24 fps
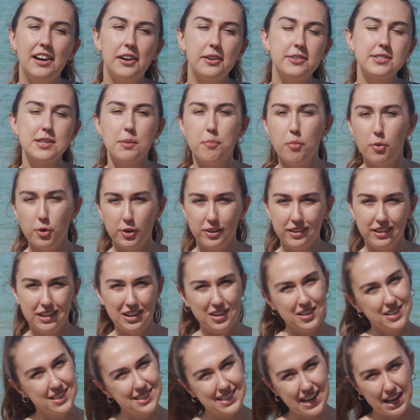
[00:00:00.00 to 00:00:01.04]
support
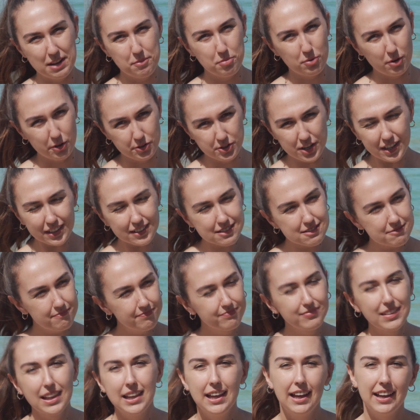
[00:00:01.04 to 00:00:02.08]
their son project.
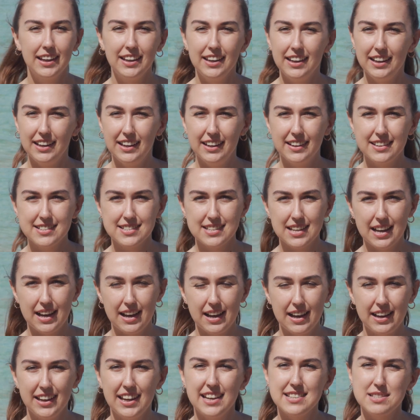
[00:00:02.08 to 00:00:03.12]
He has
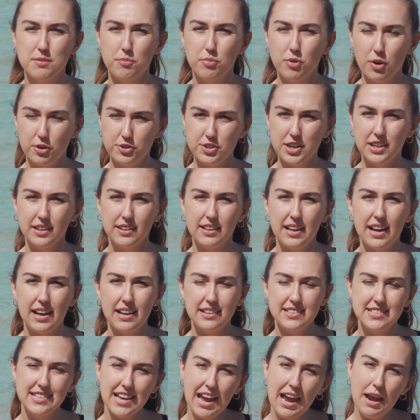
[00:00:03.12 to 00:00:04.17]
a project
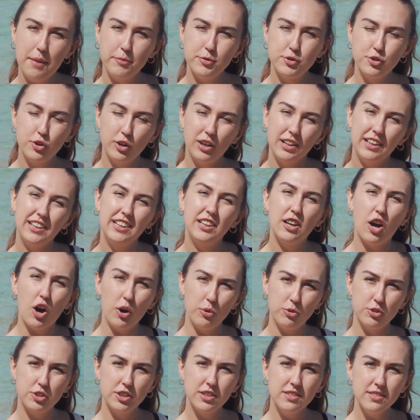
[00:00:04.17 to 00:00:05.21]
that's aimed to clean the
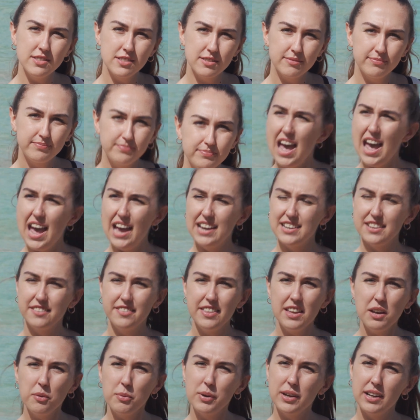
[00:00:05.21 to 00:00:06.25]
oceans, and I
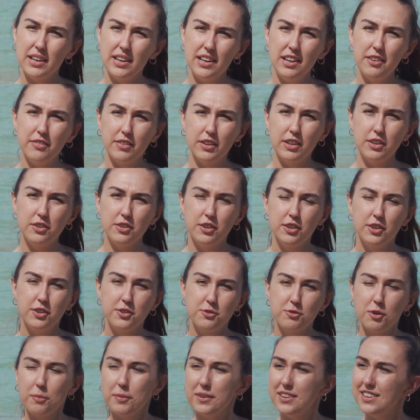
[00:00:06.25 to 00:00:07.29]
think we can even
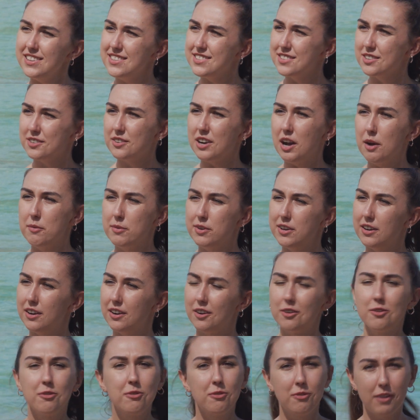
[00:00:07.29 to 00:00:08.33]
drop an Instagram here.
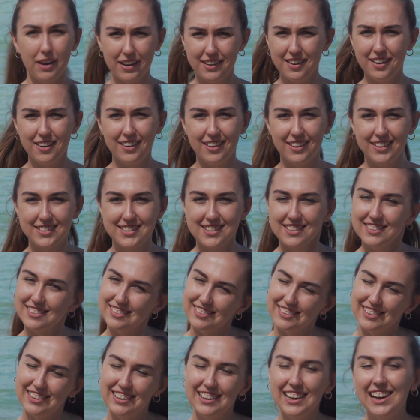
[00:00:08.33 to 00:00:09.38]
Why not?
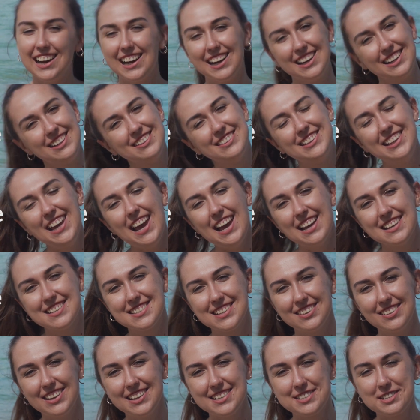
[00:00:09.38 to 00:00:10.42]
Yeah,
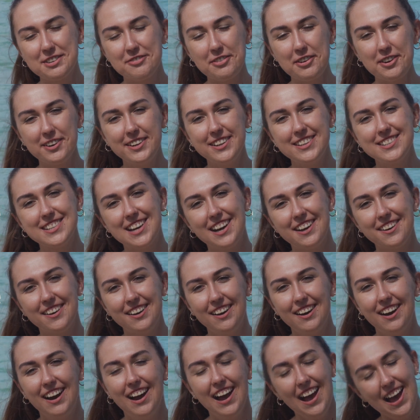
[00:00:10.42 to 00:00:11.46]
so let's support each
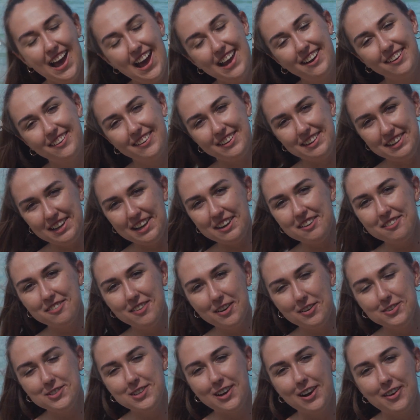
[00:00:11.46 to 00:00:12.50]
other. And I got another
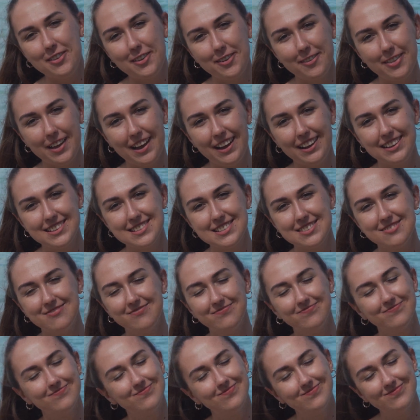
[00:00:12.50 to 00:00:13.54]
photo out of that.
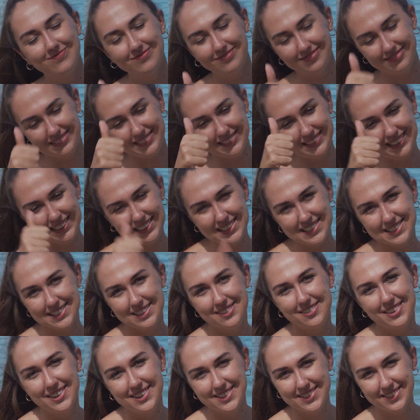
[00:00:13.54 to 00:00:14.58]
So
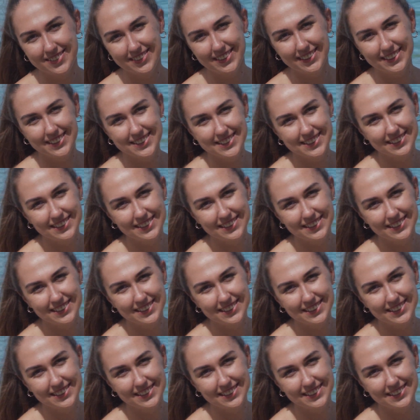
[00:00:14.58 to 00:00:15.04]
far so good.